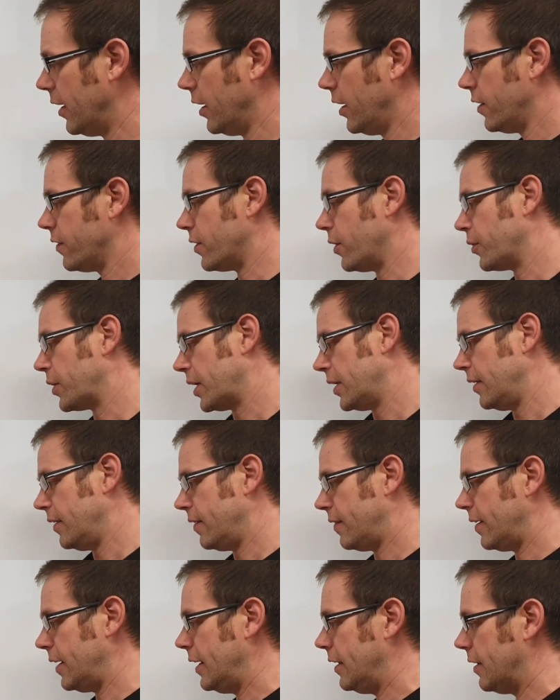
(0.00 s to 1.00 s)
So can you
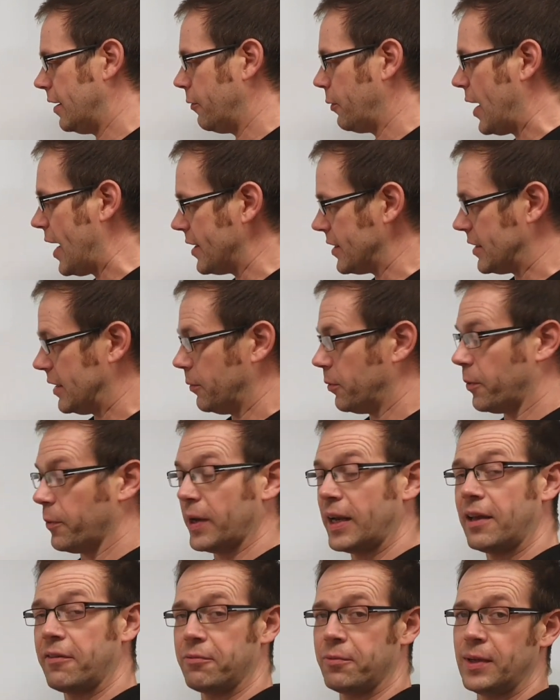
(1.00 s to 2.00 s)
see that actually what
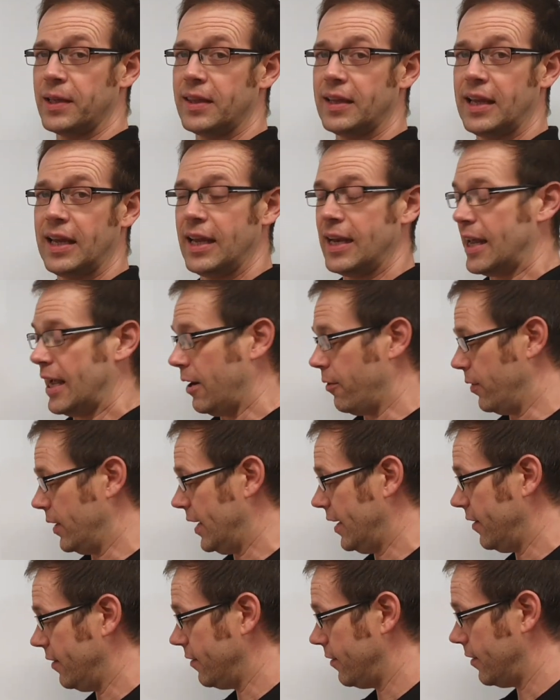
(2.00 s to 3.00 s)
we're left with here now
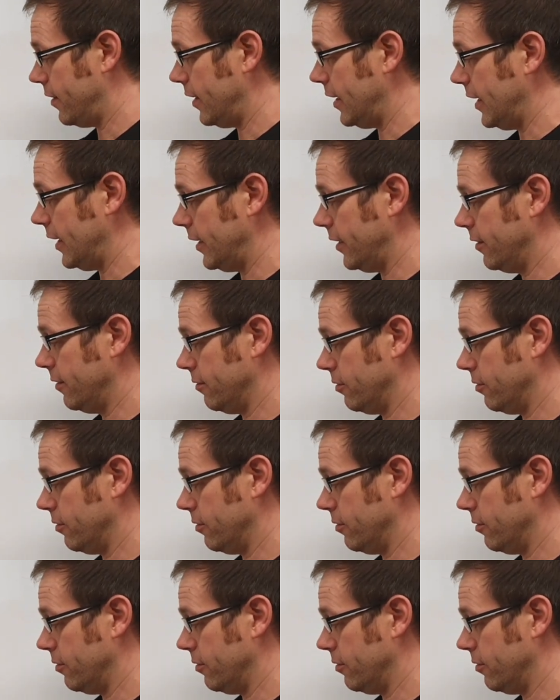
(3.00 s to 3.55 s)
is the